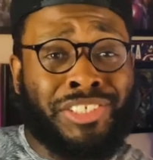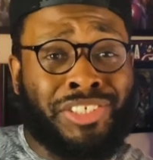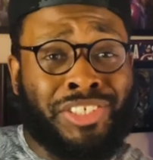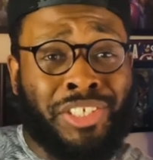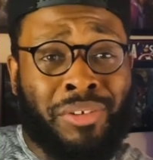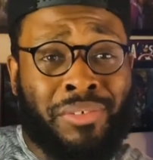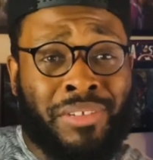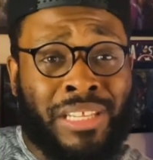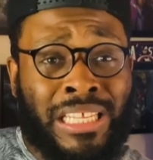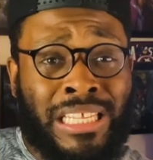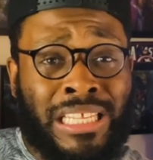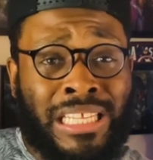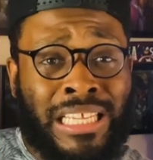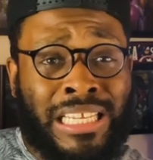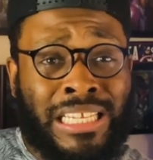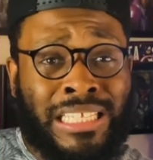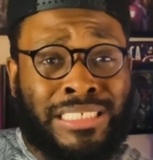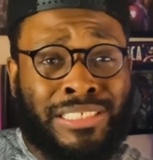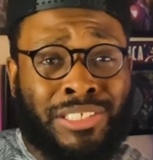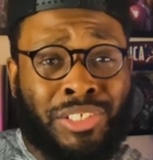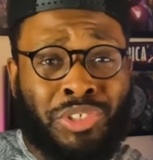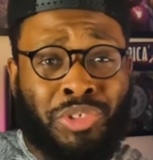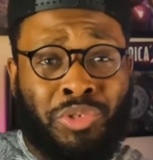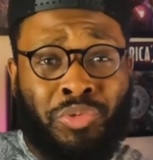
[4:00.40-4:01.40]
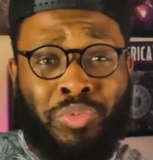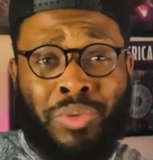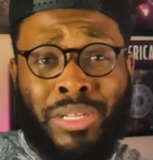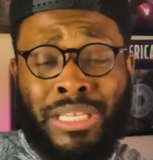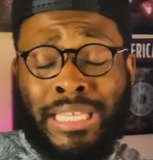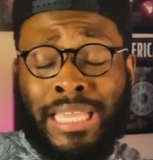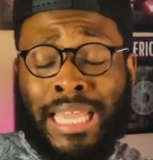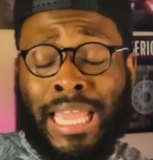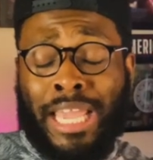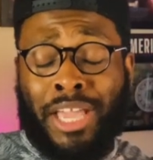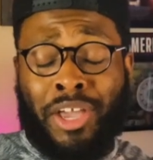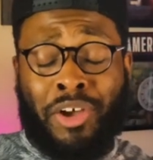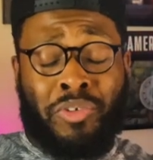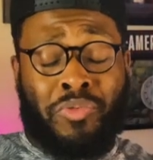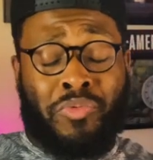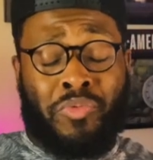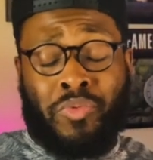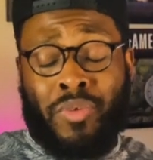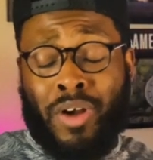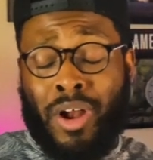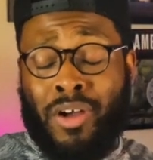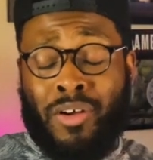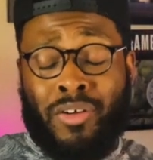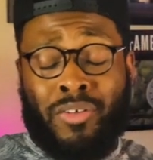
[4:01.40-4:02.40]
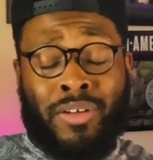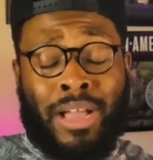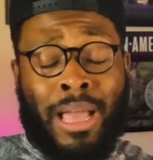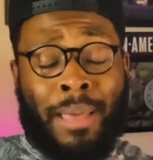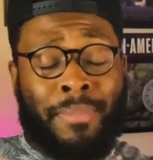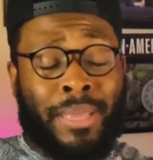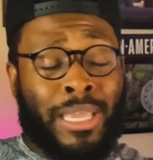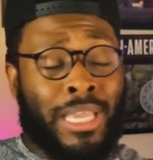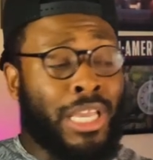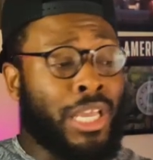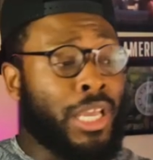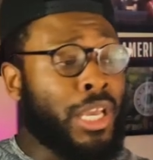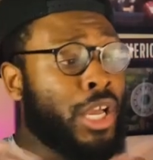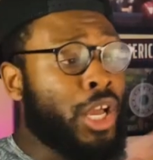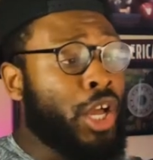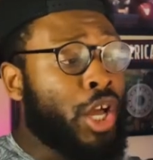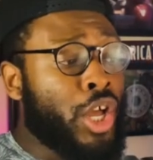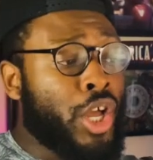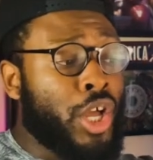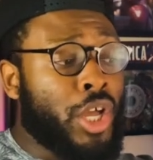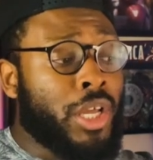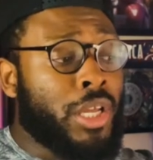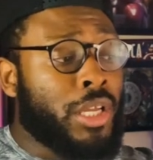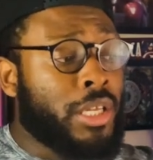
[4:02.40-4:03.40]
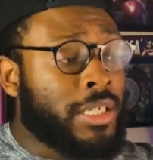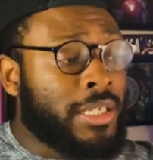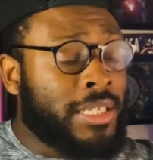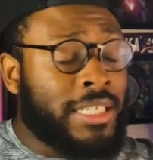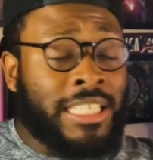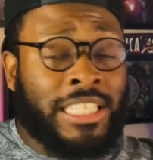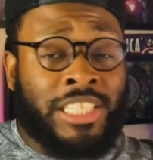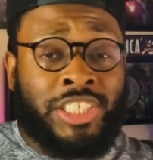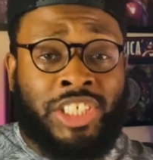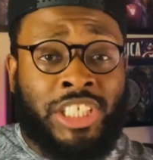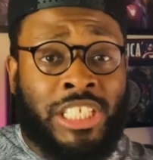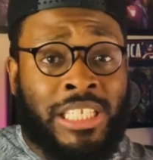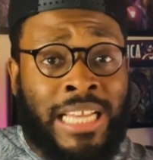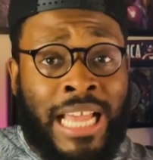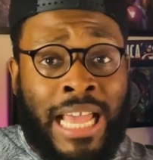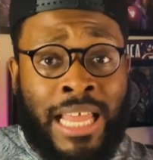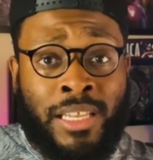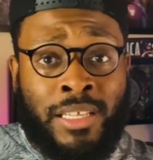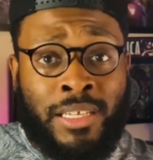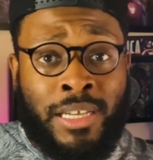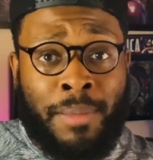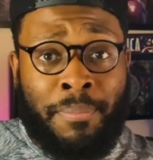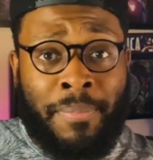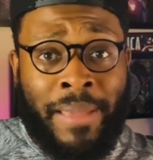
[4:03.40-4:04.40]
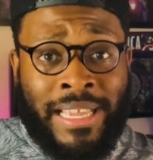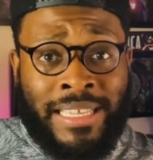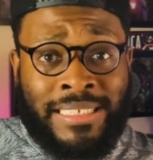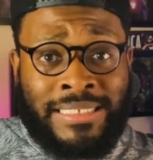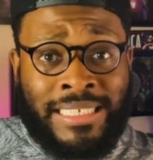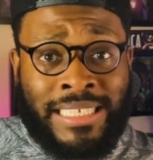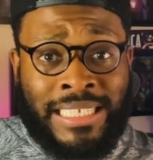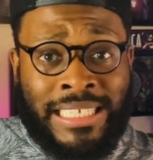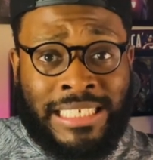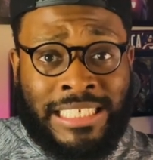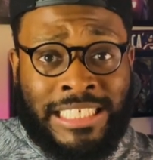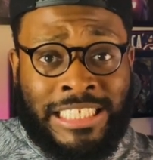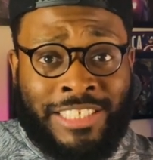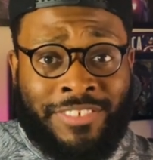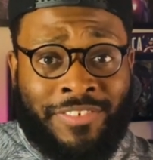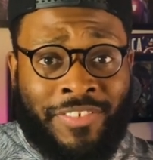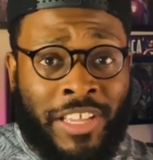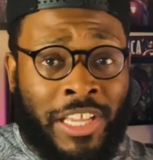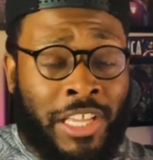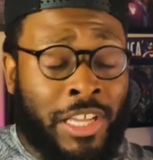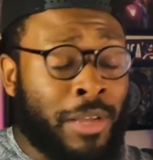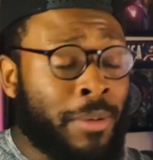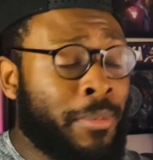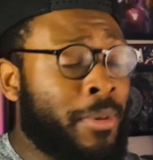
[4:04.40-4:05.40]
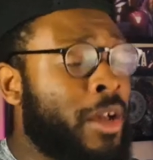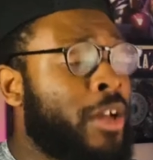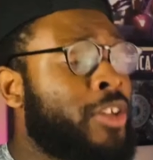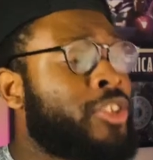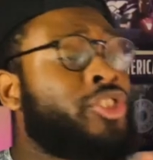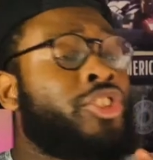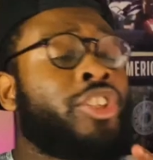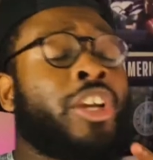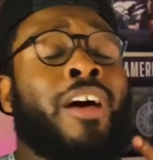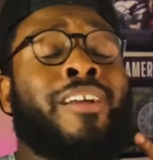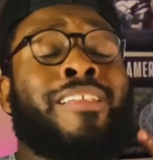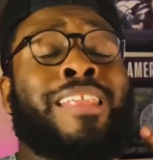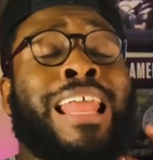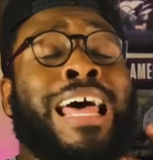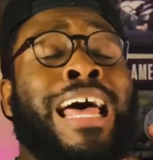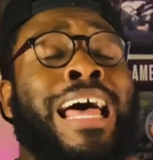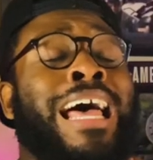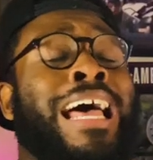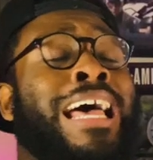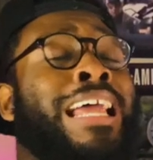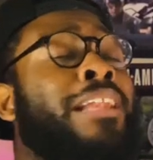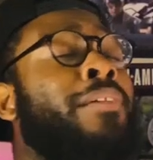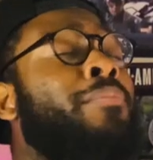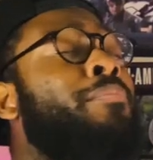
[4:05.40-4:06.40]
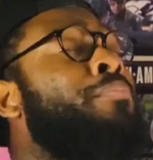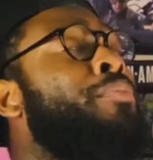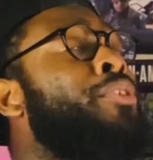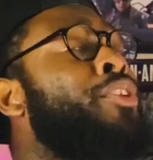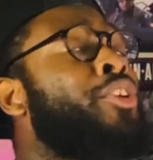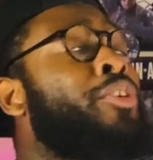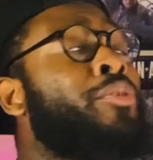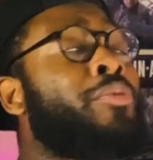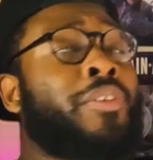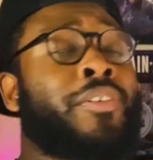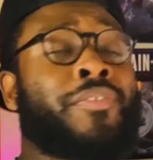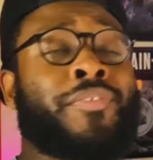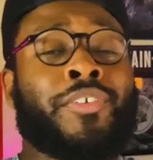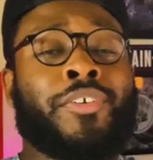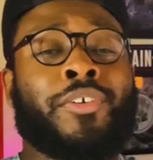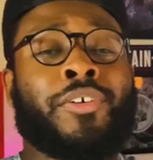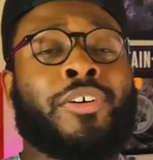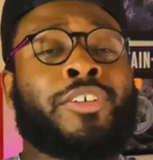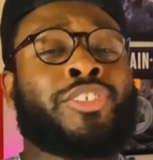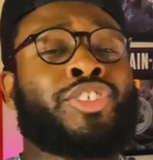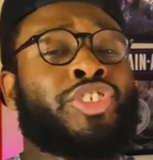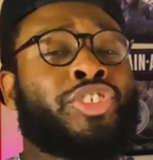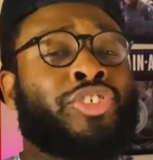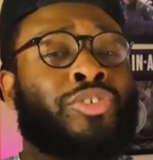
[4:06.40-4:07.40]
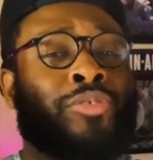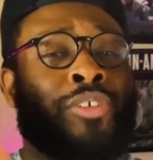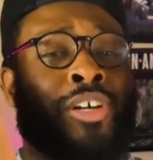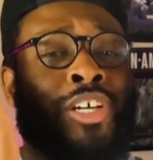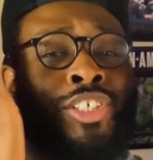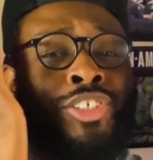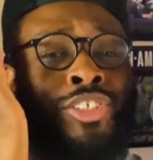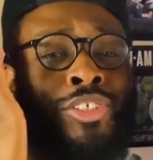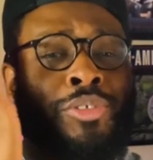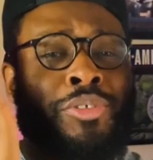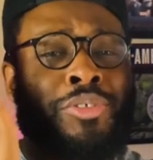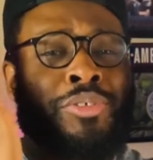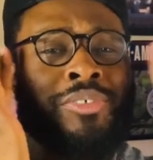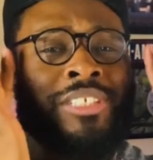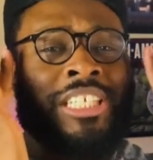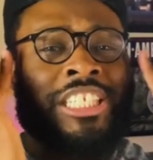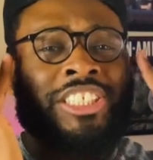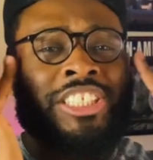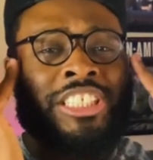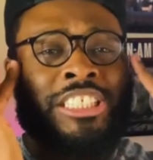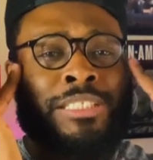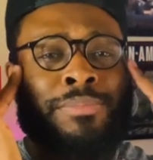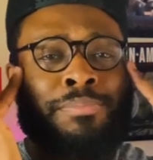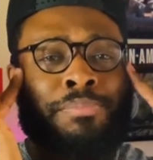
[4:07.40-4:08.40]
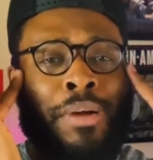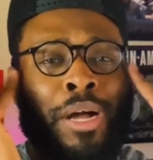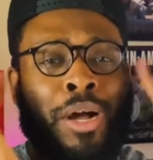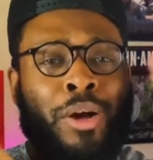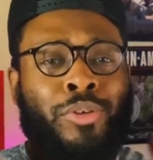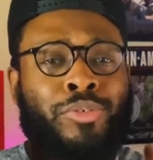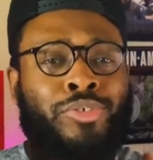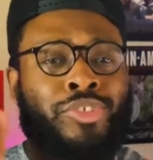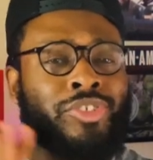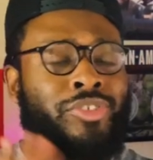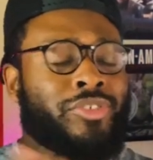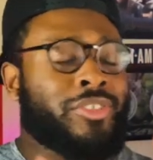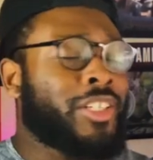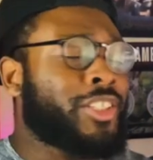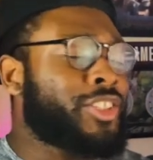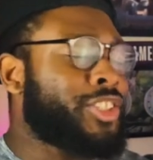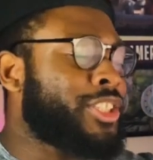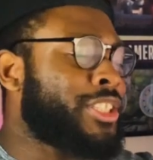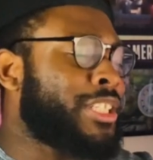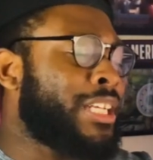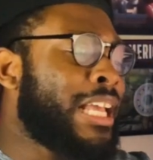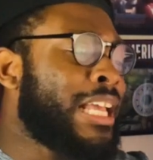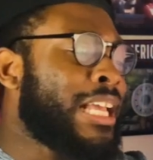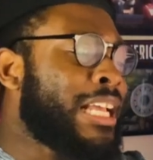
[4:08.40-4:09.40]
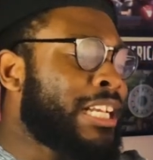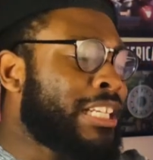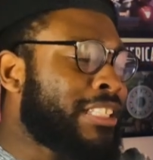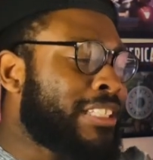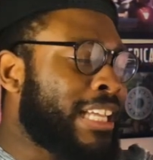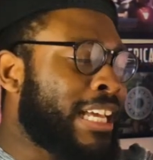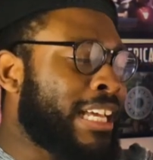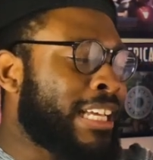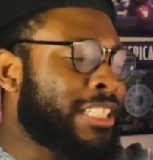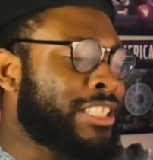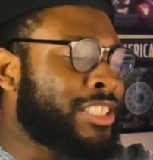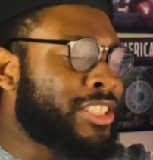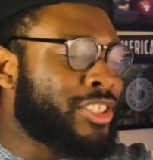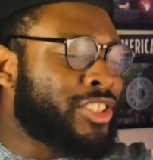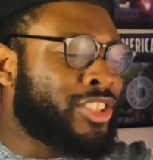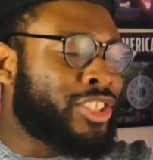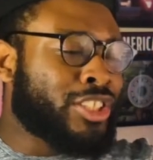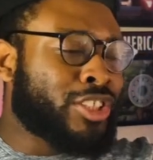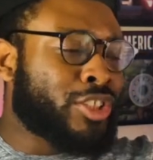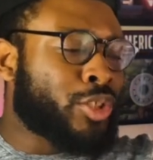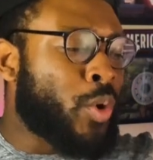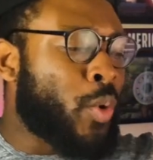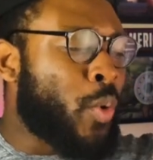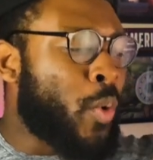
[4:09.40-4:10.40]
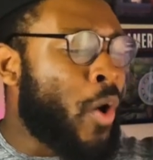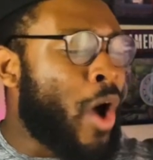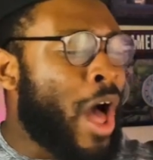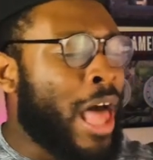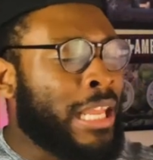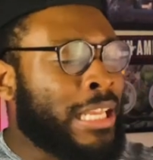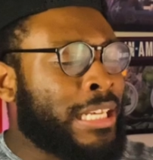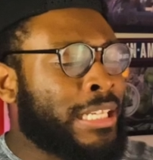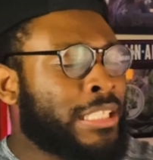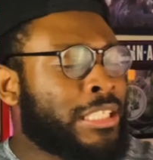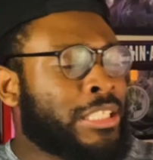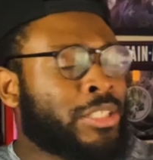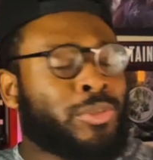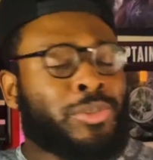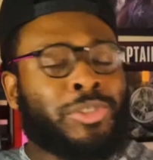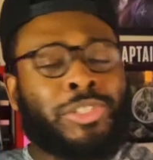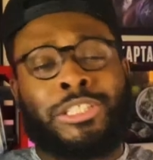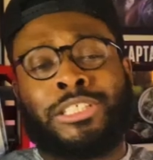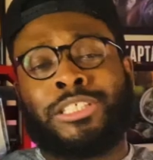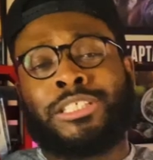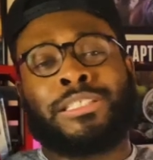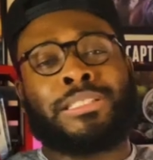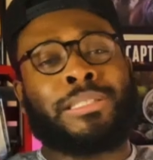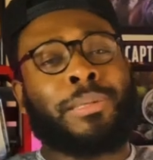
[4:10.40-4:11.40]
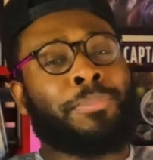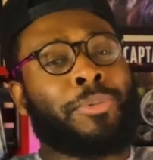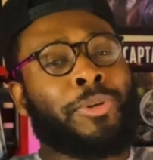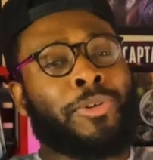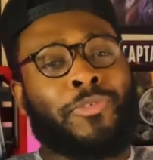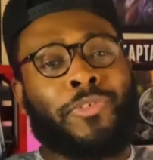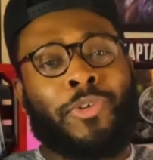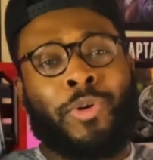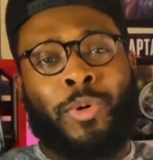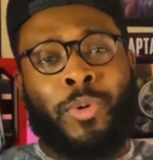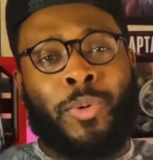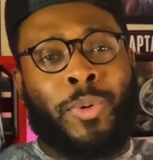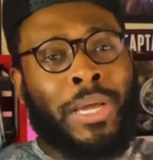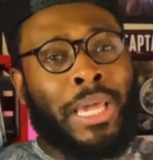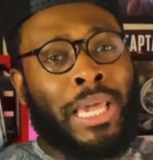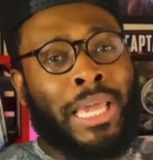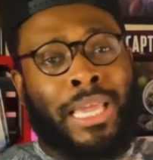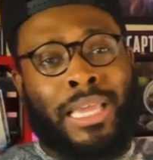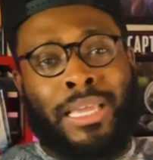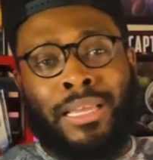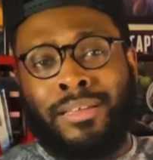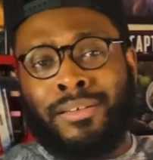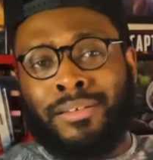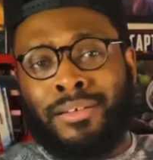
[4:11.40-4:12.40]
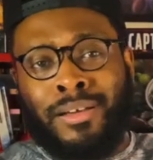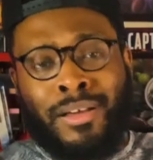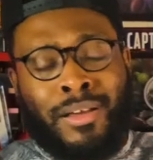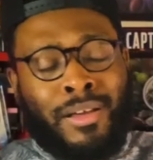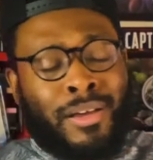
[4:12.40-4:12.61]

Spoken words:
Jolie in it, so you really can't go wrong. I mean, did she not look amazing in this film? A jawline, beautiful, a structure. Ooh, that just bone structure. That is just quality. Ooh, she's just a beautiful queen.